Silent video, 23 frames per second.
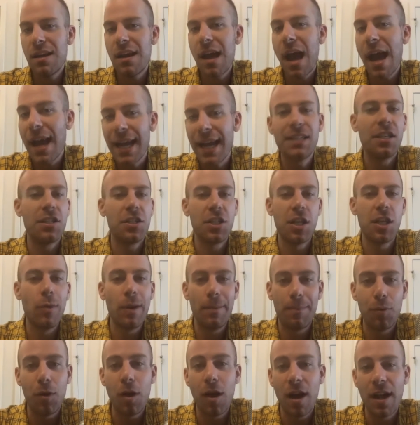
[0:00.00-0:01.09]
I guess it's
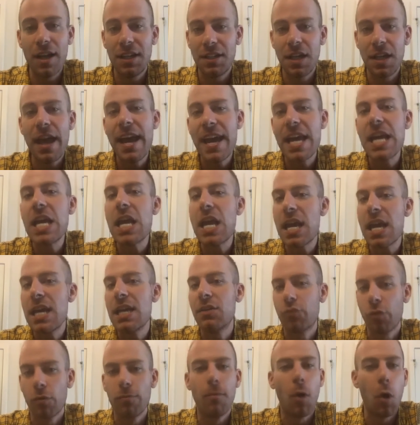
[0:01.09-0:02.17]
somewhat it
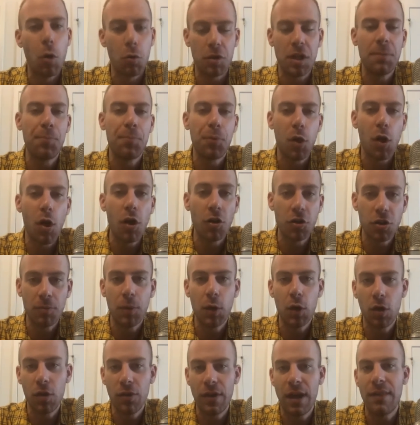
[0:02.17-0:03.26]
is remotely
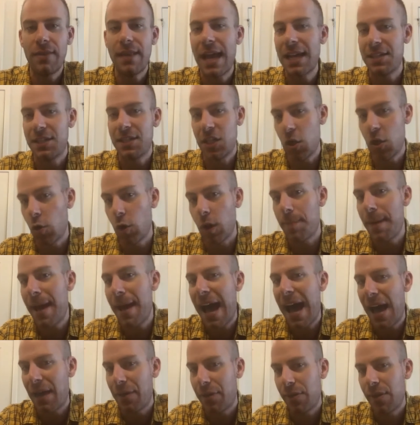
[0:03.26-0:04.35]
plausible, then that's the only
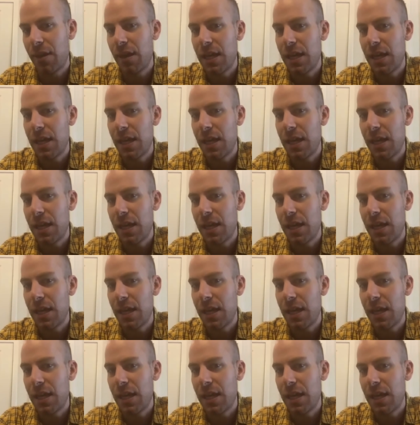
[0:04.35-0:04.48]
path.